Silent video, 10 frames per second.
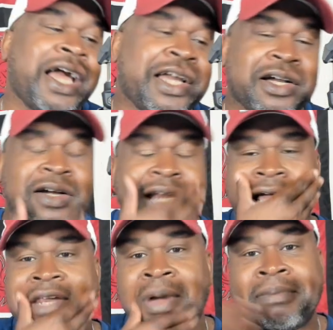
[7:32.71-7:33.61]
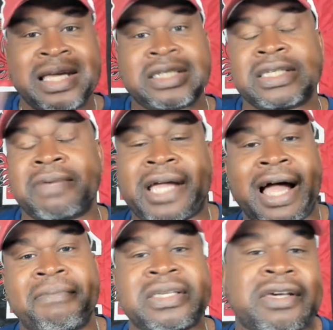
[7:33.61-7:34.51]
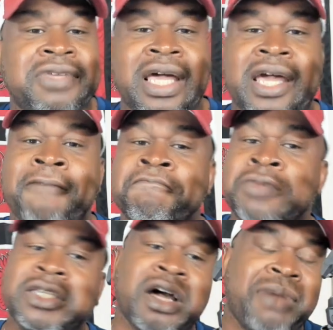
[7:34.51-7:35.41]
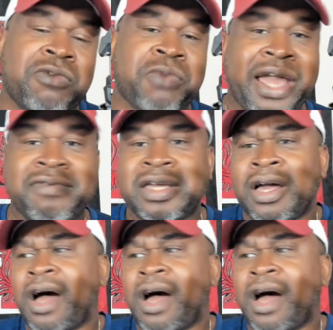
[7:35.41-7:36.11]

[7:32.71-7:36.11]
I hear like in my mentions and comments, everything talking about Raven.